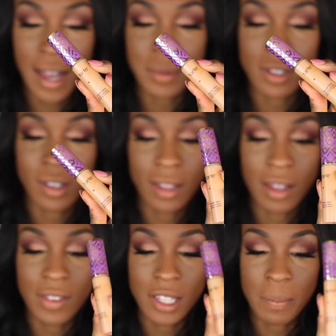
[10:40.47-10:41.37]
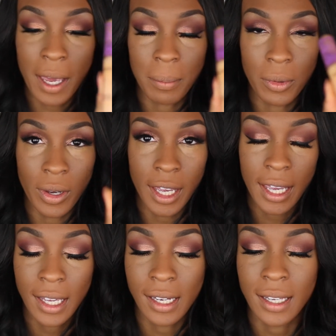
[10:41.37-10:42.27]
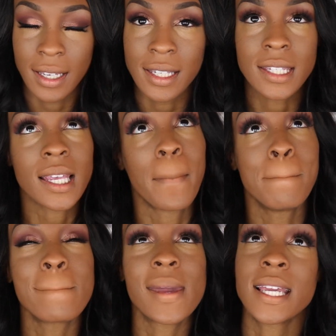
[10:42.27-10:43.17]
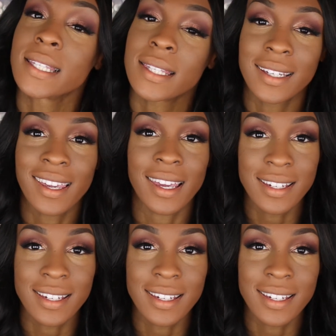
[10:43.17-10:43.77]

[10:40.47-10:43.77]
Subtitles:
Absolutely love this bad boy. It is amazing.